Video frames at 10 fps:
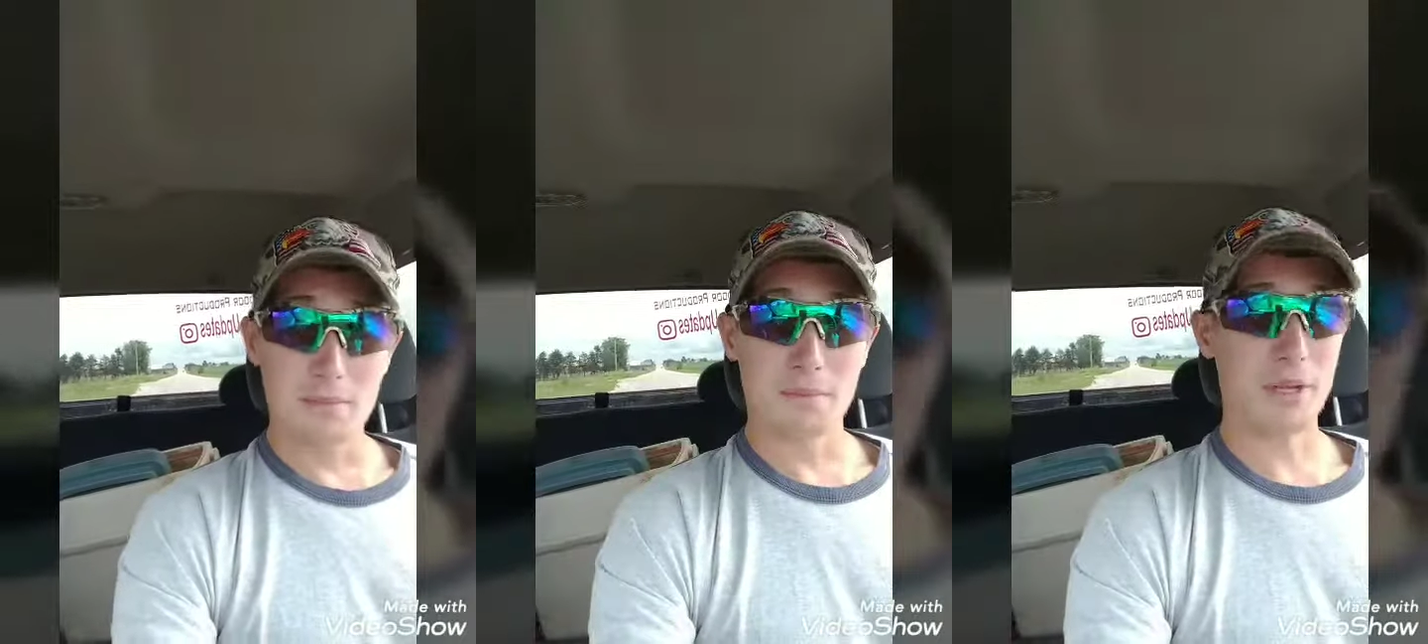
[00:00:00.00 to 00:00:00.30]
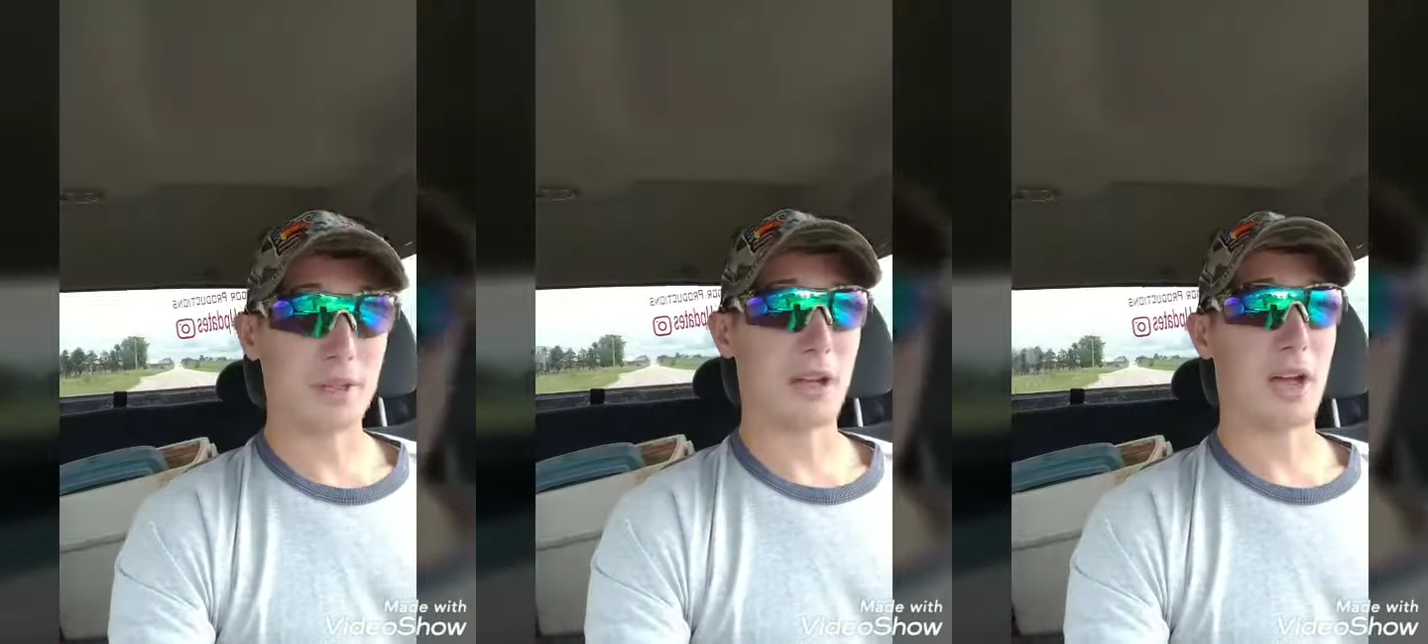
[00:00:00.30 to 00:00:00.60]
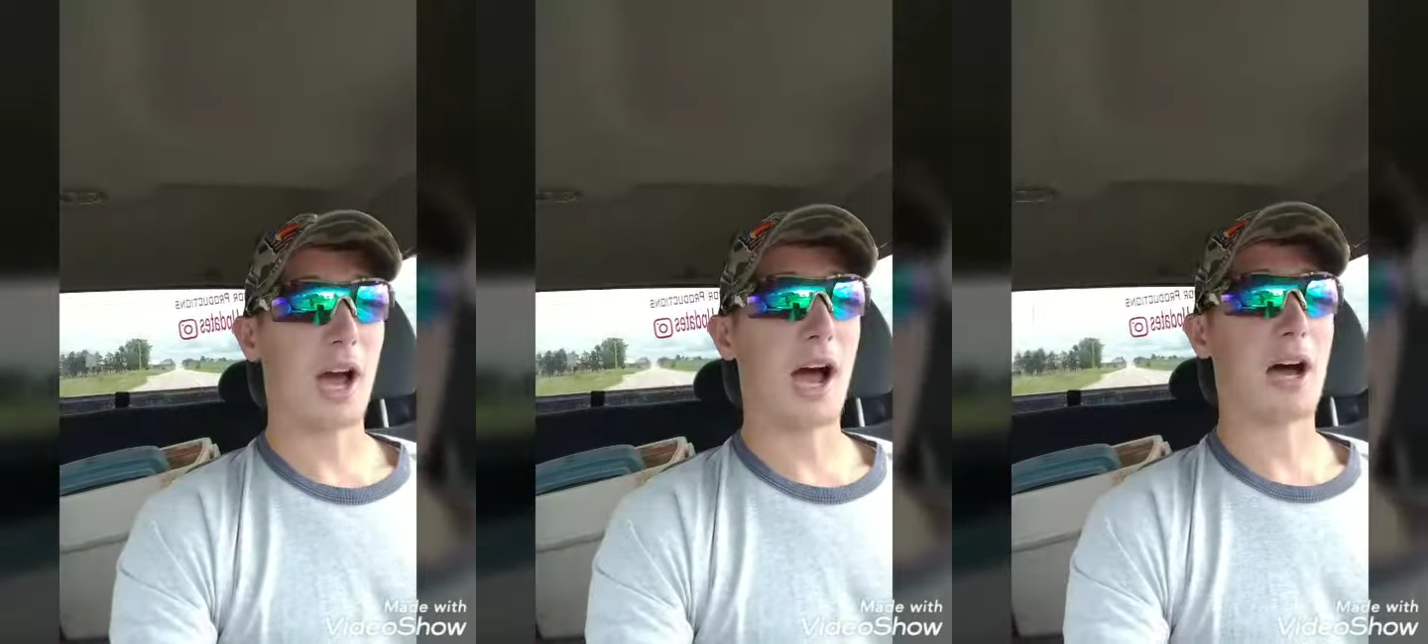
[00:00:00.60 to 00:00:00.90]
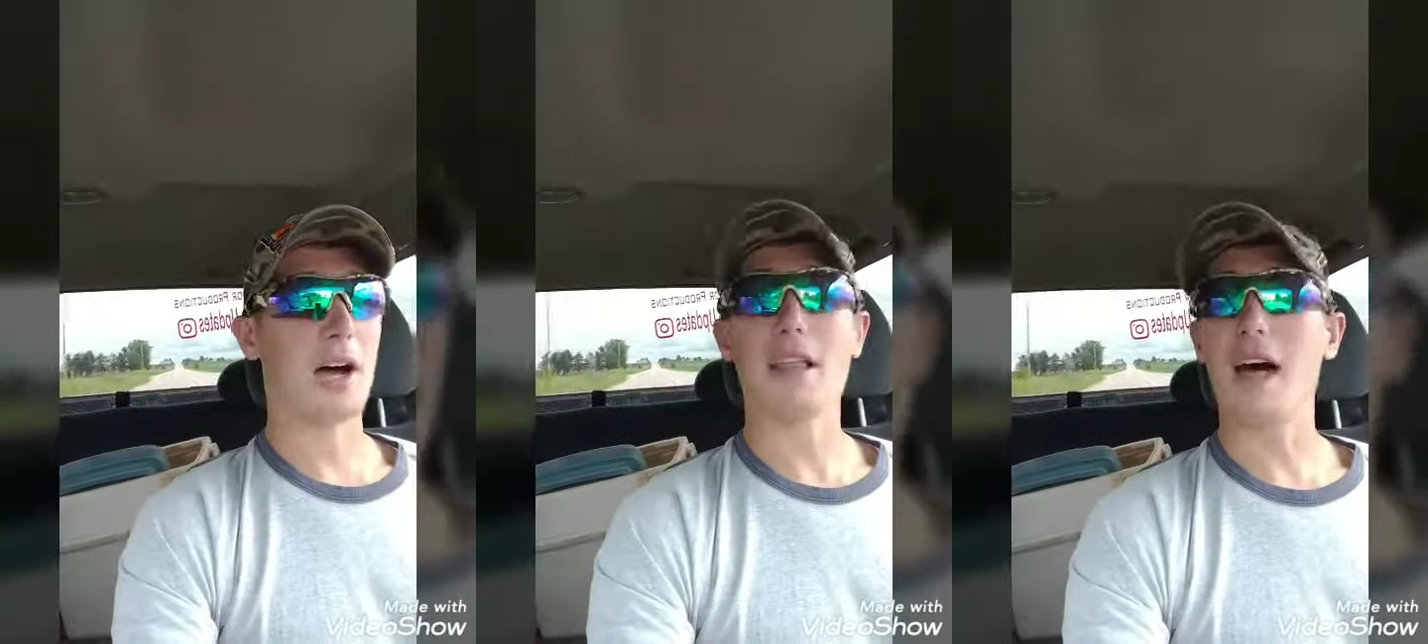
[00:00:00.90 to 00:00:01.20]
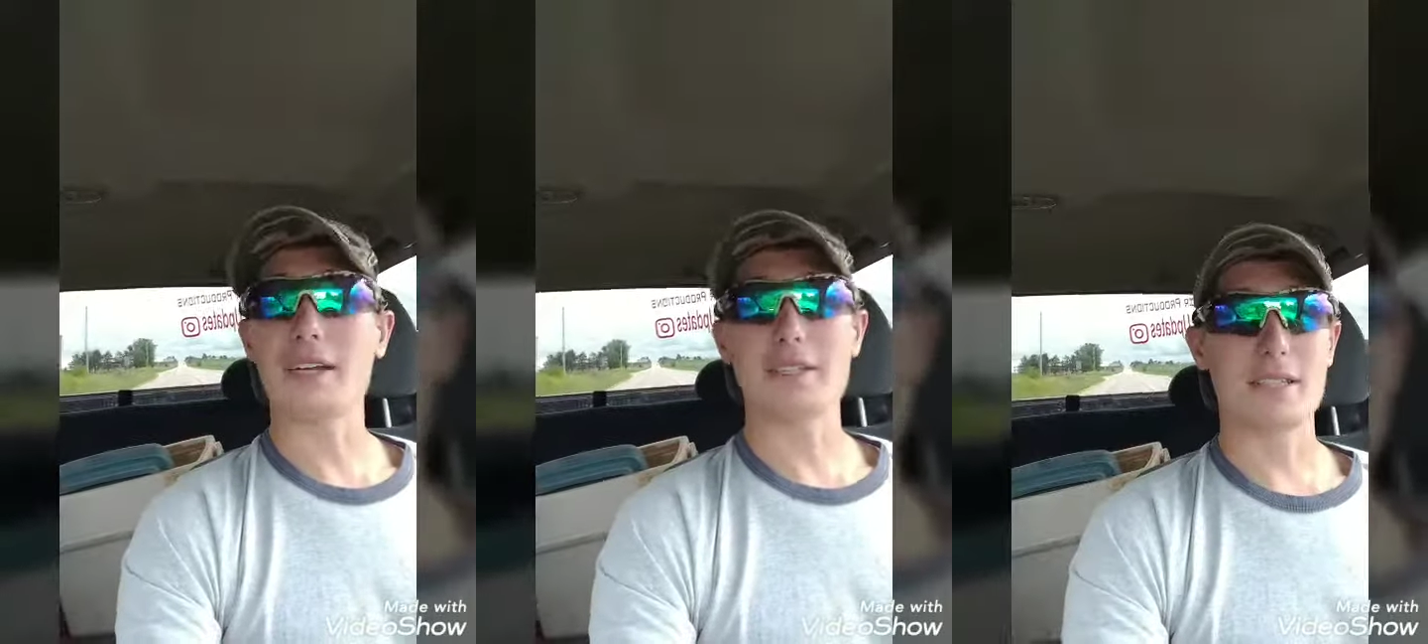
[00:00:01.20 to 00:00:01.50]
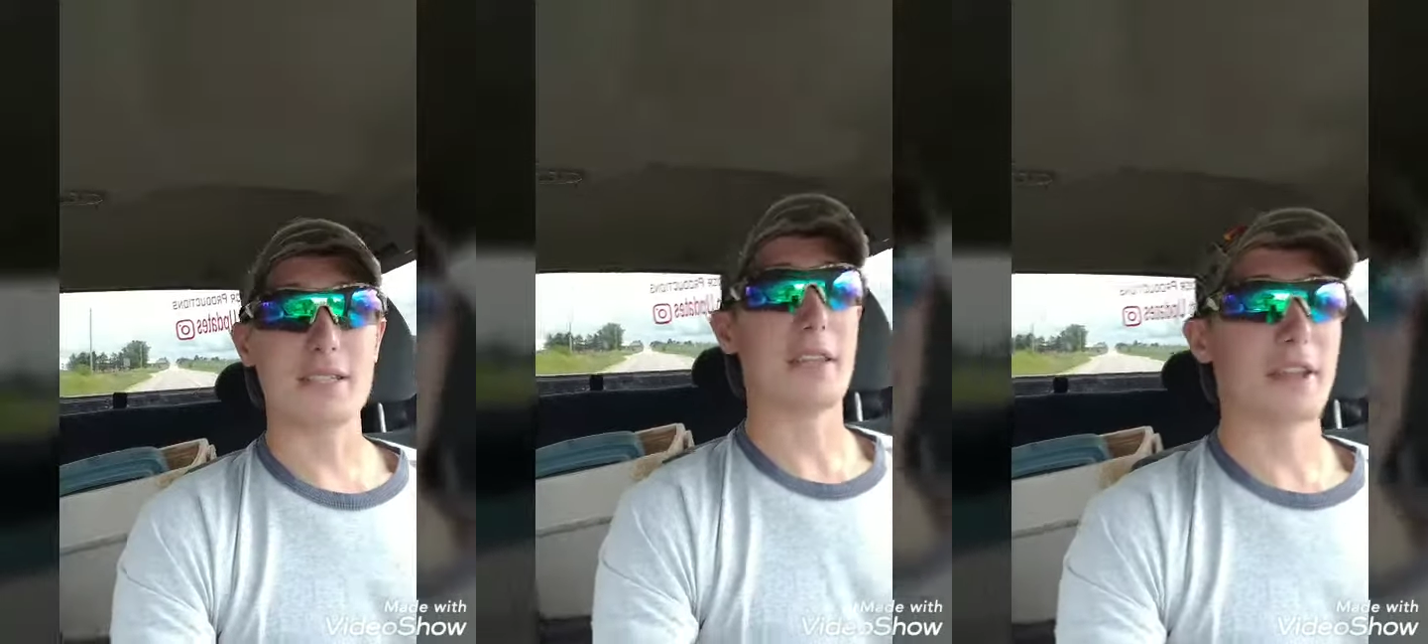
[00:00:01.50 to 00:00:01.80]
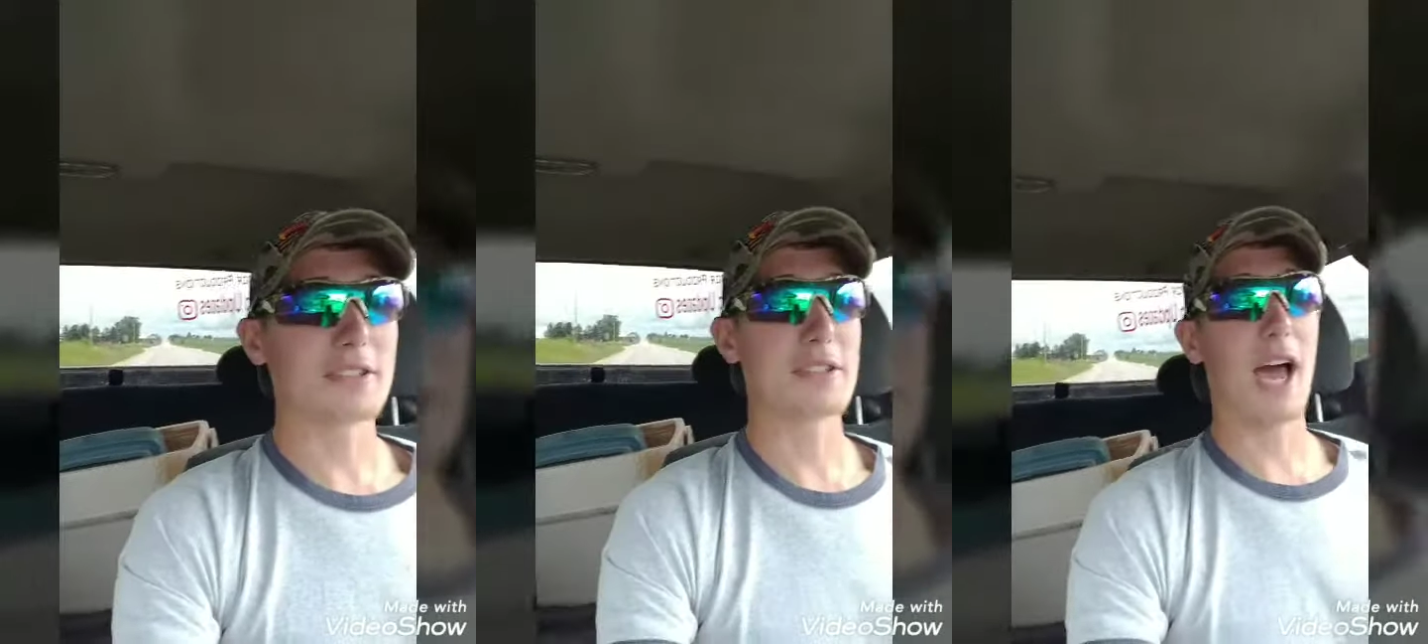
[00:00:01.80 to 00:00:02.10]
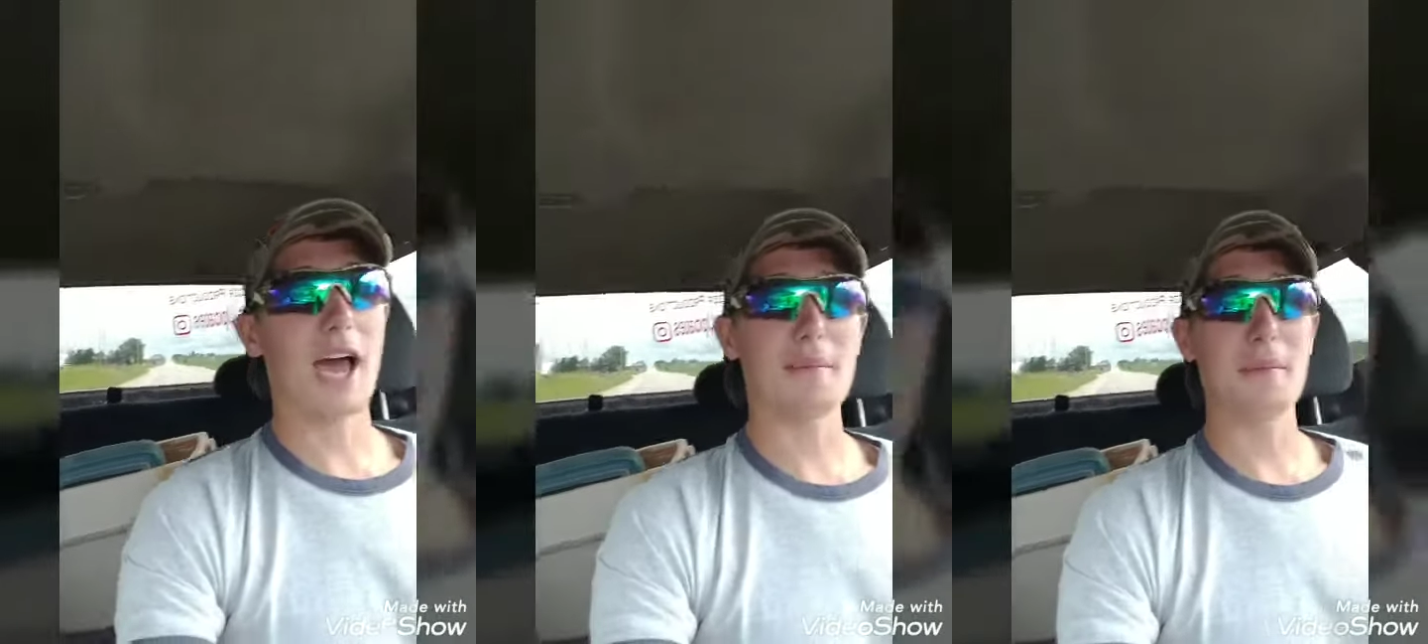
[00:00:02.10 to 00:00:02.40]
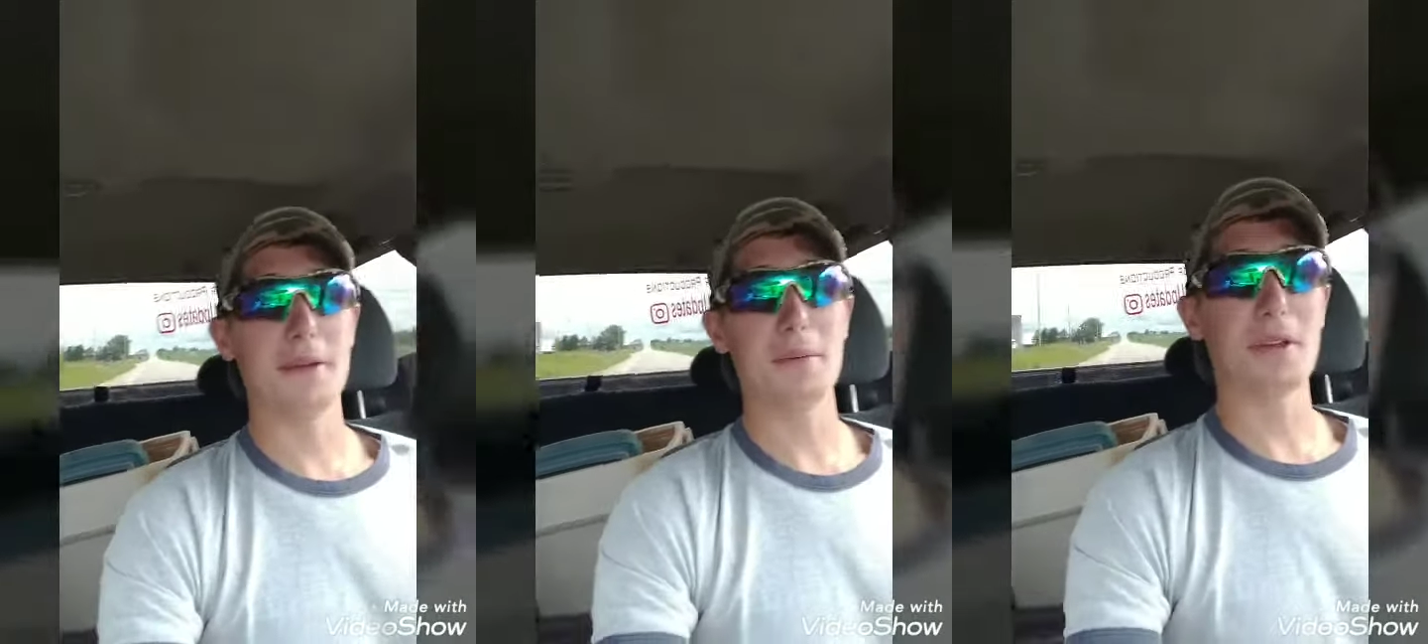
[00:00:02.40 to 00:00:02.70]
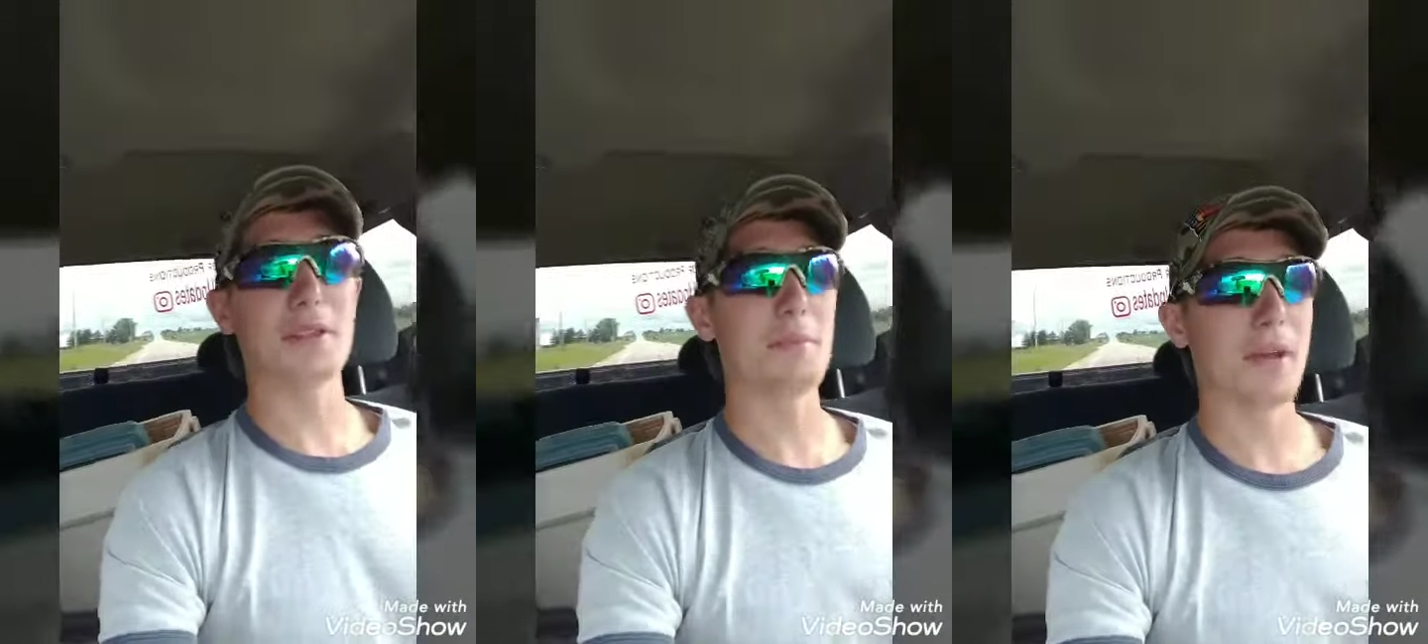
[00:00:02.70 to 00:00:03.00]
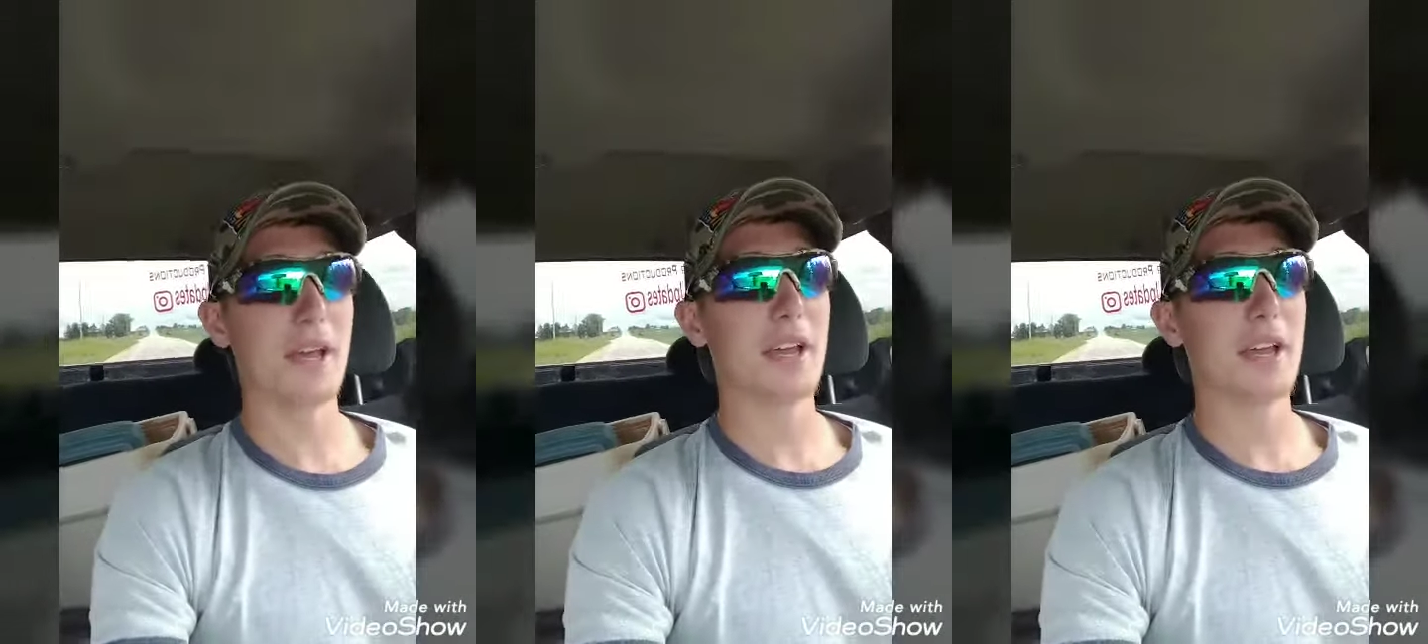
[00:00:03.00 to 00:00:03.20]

putting the, uh, a lot of their time in with me.